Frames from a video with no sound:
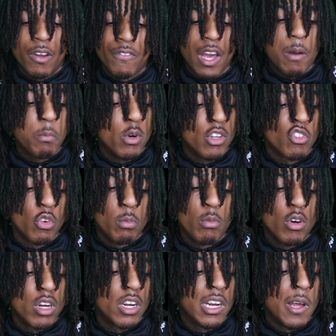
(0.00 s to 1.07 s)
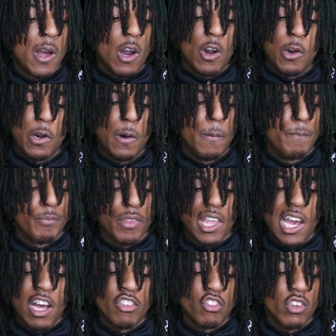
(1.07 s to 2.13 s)
But if y'all boys want more um
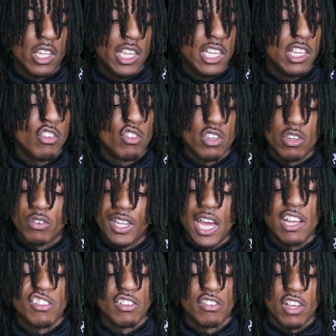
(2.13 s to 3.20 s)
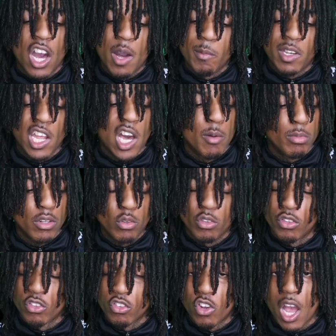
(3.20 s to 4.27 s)
Australian drill reactions, comment down below.
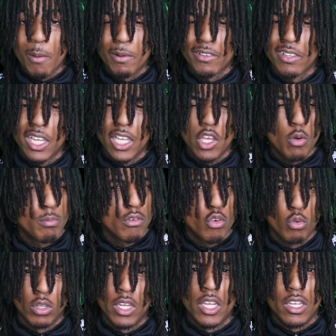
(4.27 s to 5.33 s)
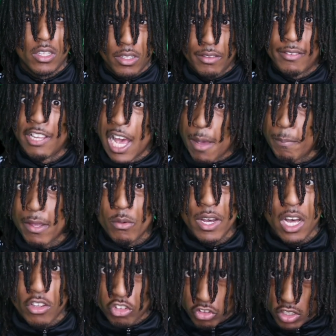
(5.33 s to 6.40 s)
Subscriber said, yo bro, tap in with
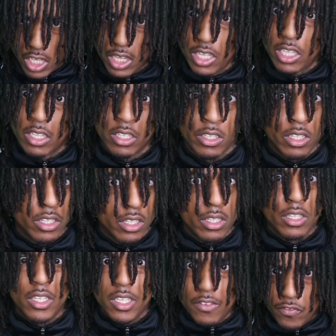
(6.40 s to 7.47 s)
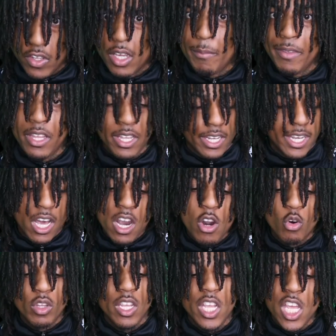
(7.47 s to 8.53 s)
Australian. You feel me?
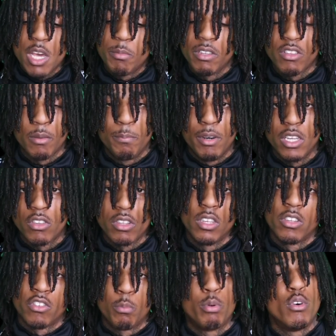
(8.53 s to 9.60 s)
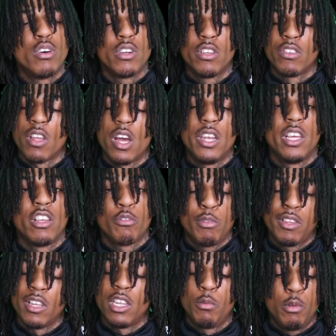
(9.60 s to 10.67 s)
Not only him, it's a bunch of supporters. Y'all niggas
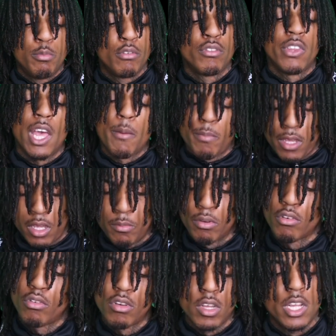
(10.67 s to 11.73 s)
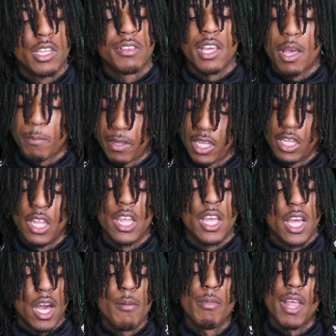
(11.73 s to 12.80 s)
be telling me, bro, tap in, bro. Tap in.
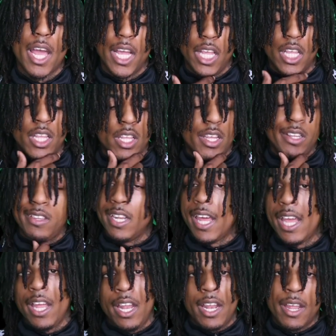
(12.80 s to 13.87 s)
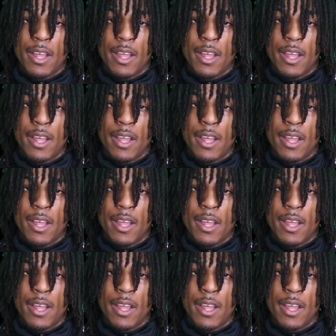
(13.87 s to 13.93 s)
I'm like, today